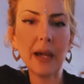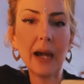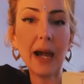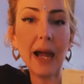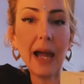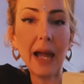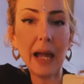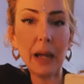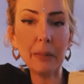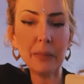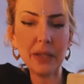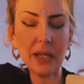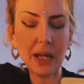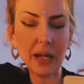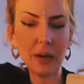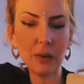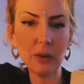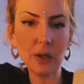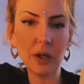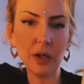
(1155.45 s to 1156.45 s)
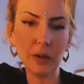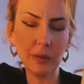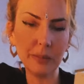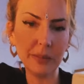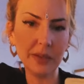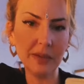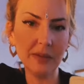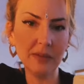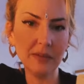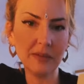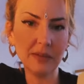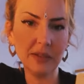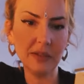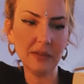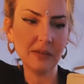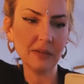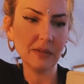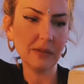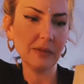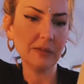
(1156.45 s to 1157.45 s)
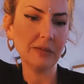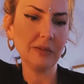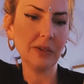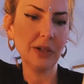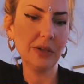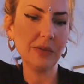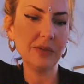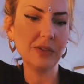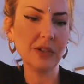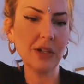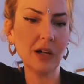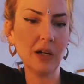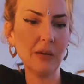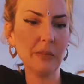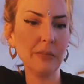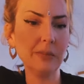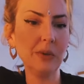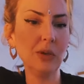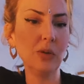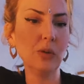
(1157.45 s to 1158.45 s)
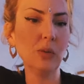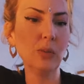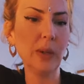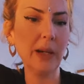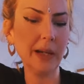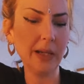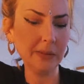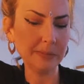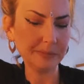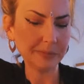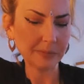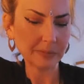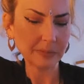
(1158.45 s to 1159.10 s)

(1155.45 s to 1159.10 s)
A happy outcome is, is going to come your way